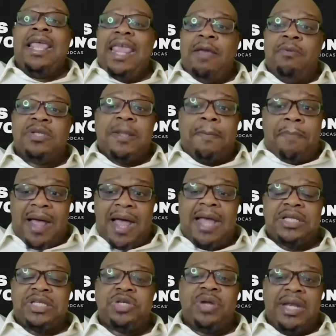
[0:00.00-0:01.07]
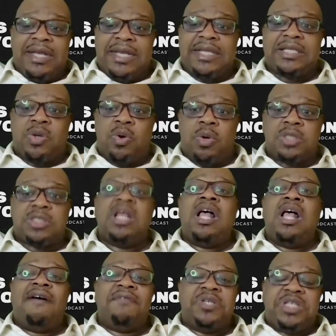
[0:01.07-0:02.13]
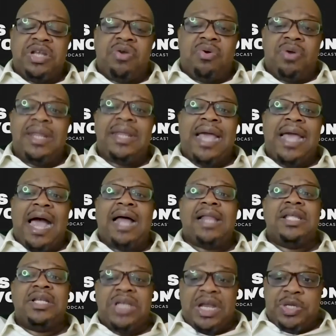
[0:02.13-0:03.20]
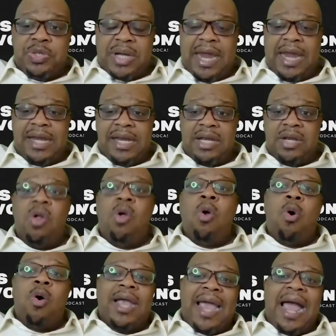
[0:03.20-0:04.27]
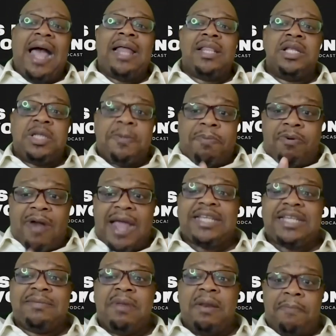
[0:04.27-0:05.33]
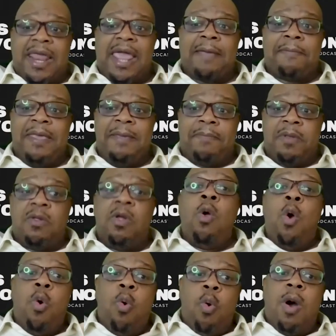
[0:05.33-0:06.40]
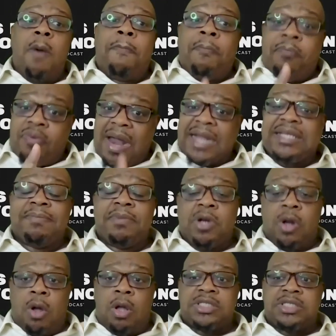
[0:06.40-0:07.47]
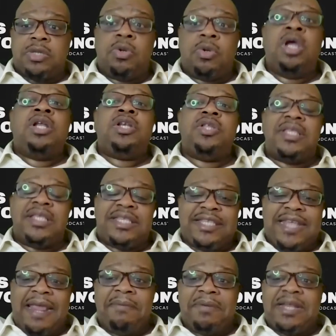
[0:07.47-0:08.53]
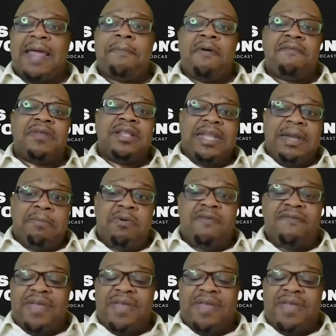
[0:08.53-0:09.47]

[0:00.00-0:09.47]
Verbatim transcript: it was a posture and discourse of generally college educated or college proximate black people who are proximate also to the same type of liberal